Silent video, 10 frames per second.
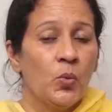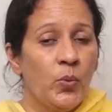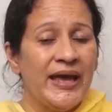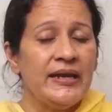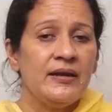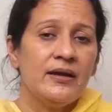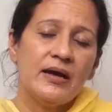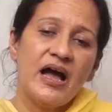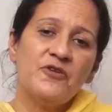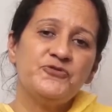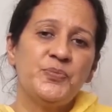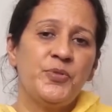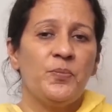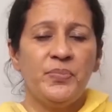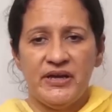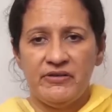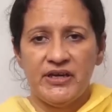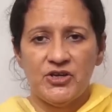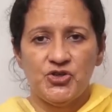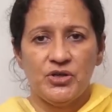when? After proper
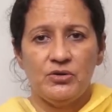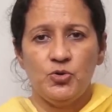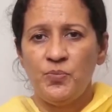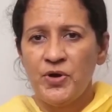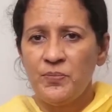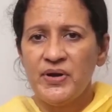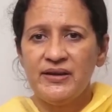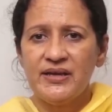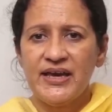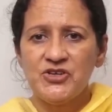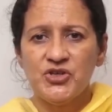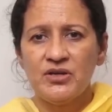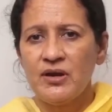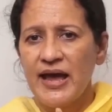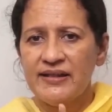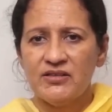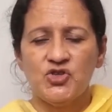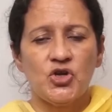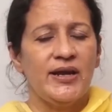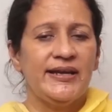irrigation. Do proper irrigation and
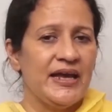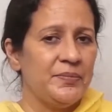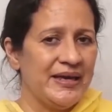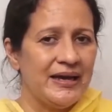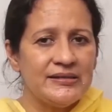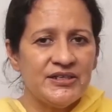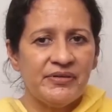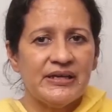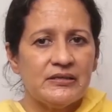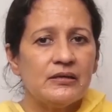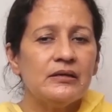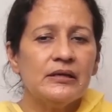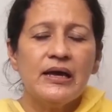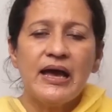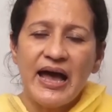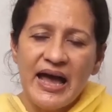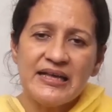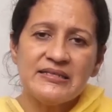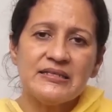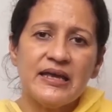the soil can be cultivated,
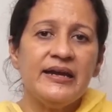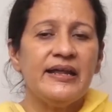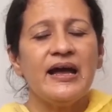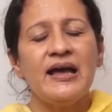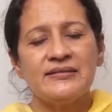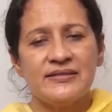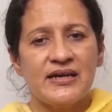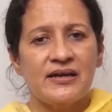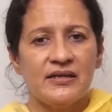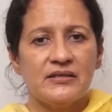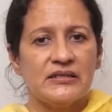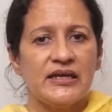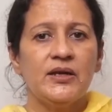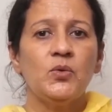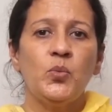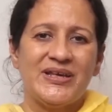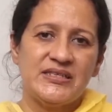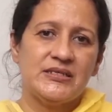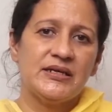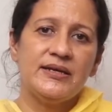as India has done it in
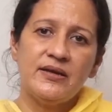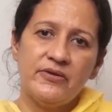western